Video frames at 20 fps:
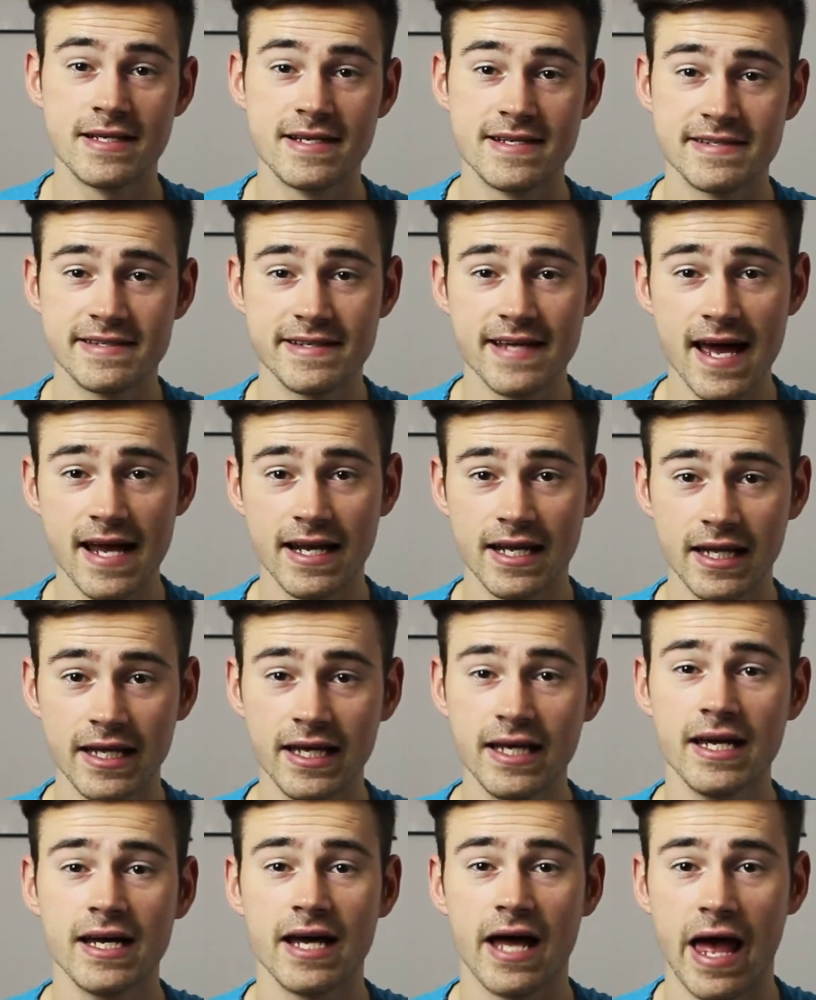
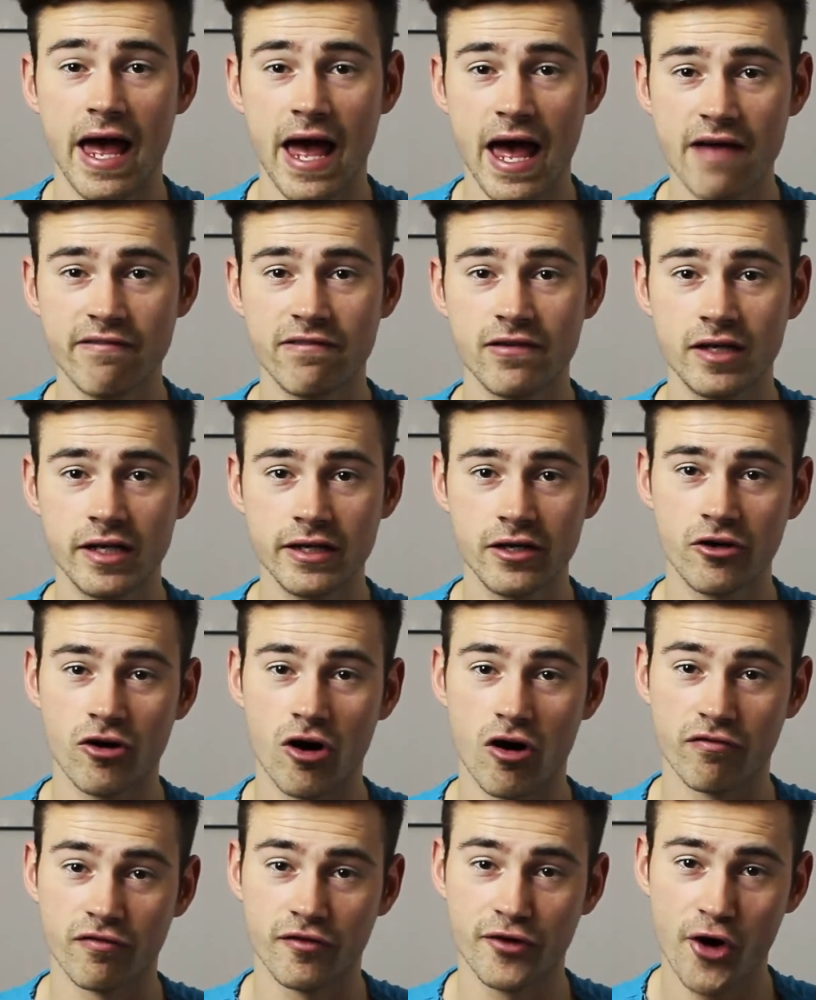Sadly, half a liter
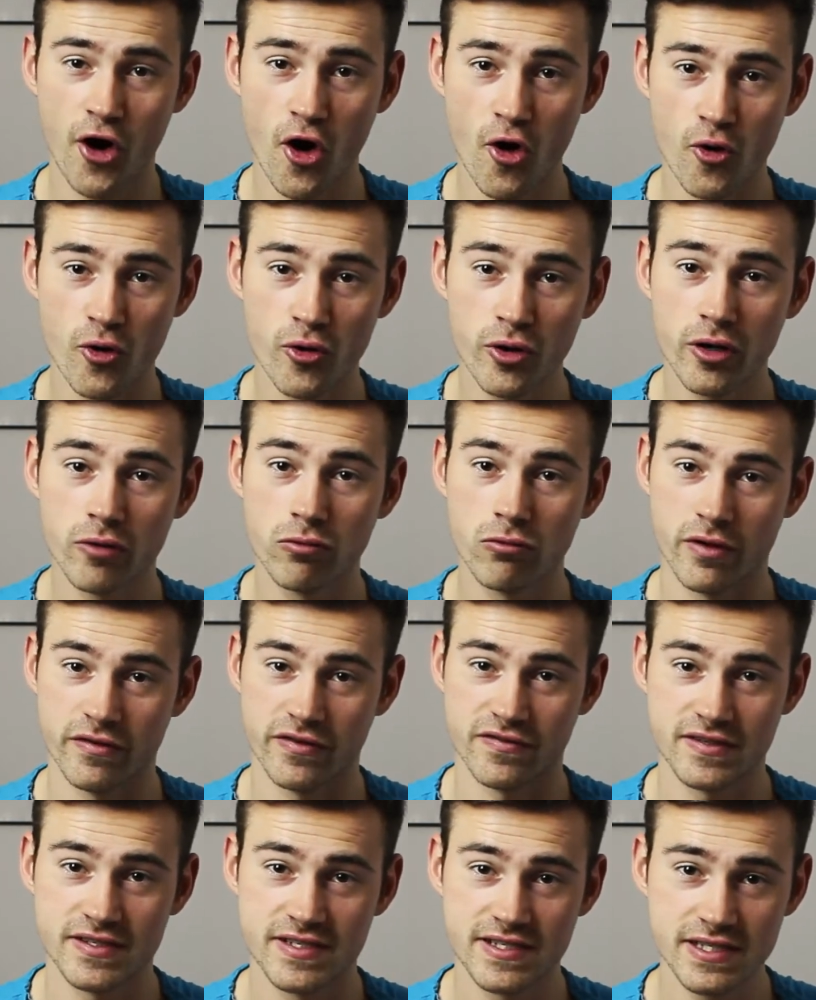of Coke
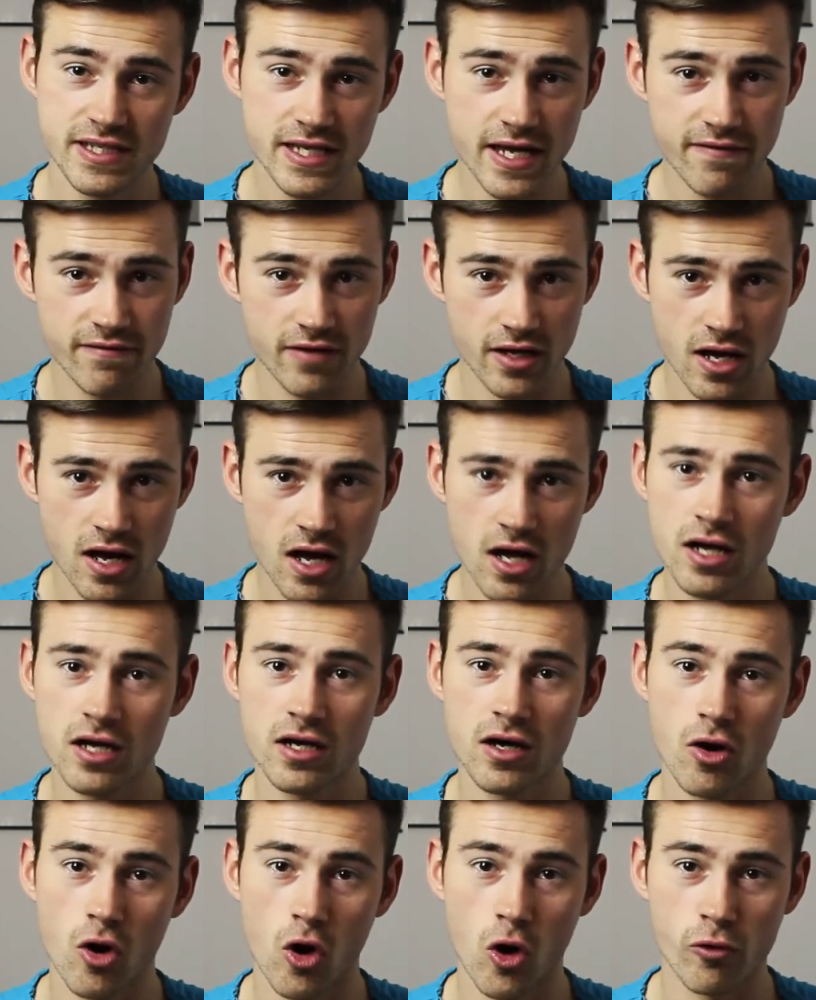with stevia
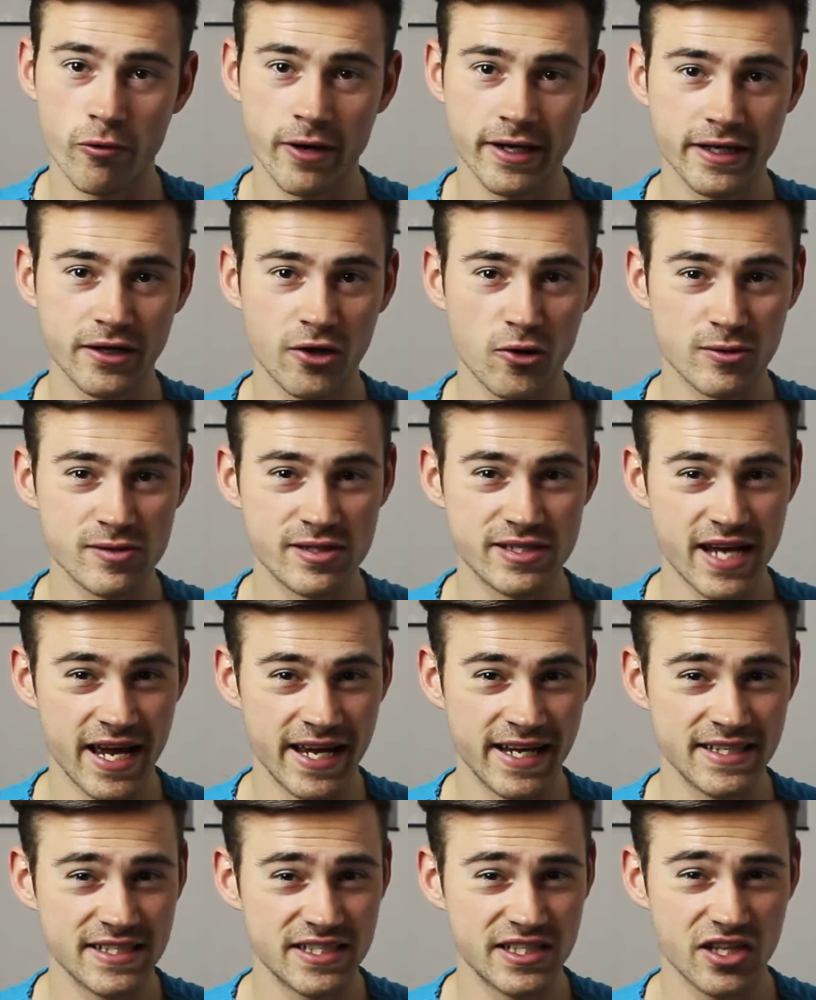already
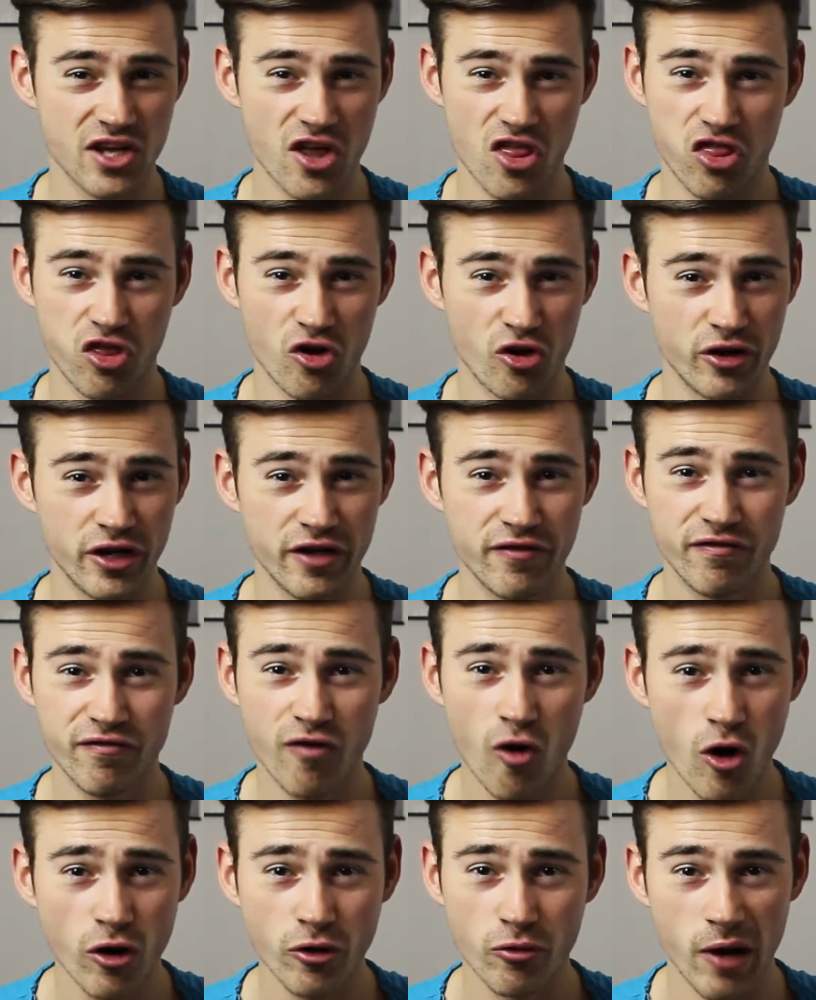contains
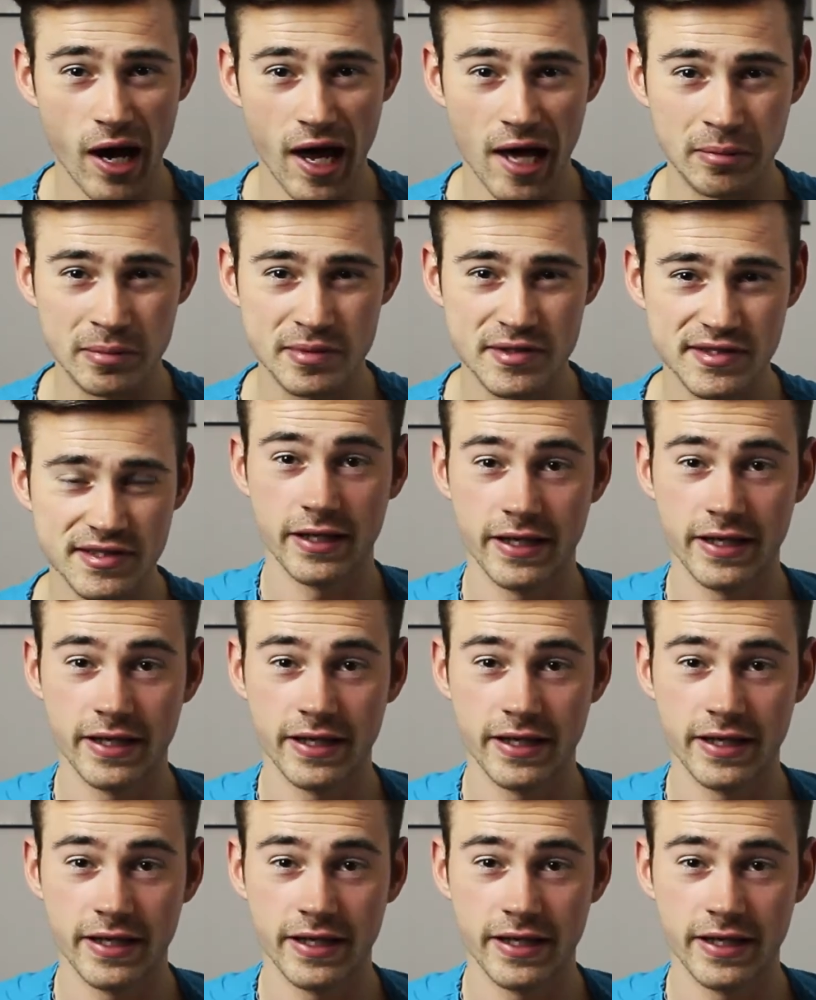34 grams.